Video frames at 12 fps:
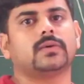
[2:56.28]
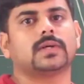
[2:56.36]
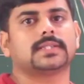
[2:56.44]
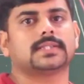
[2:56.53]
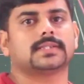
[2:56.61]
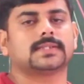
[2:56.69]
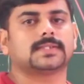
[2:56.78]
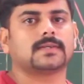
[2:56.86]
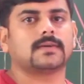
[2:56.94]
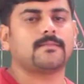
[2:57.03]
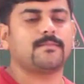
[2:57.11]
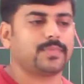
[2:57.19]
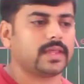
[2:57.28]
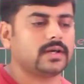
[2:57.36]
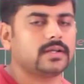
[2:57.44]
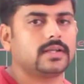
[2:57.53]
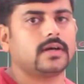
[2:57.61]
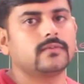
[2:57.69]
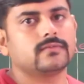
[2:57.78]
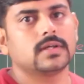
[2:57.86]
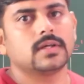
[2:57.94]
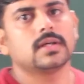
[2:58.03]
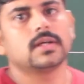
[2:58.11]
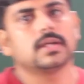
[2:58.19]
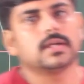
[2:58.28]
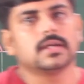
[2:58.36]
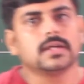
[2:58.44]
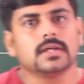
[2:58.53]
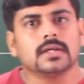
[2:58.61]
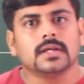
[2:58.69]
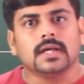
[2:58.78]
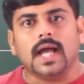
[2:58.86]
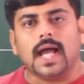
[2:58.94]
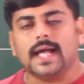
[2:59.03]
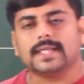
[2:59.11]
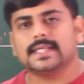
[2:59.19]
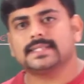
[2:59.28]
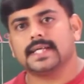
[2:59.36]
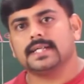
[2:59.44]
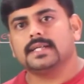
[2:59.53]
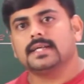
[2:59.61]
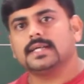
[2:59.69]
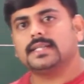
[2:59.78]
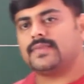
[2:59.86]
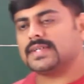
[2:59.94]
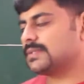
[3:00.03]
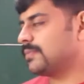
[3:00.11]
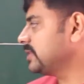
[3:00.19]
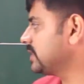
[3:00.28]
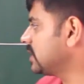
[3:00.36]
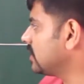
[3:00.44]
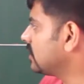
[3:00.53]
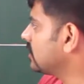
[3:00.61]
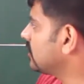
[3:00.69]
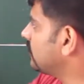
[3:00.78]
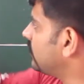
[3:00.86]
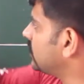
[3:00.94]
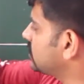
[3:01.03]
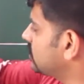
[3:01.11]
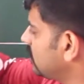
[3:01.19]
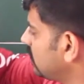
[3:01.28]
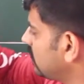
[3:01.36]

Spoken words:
to us. Now, as I said, in the first position, first